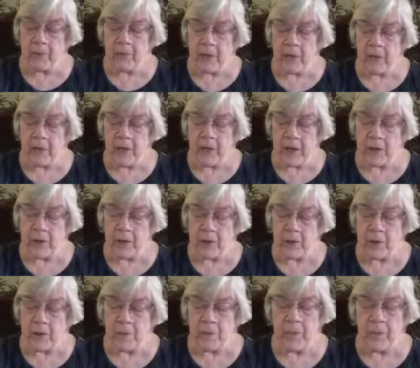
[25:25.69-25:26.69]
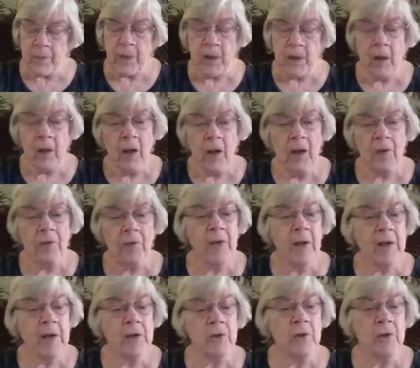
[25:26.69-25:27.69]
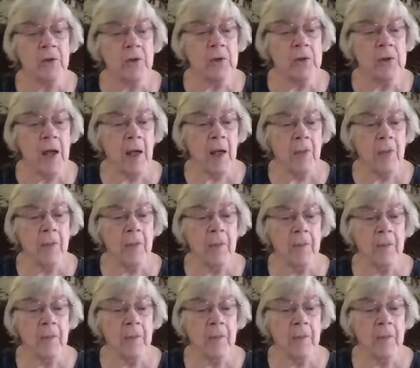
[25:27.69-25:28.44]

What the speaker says: contagion, a faster death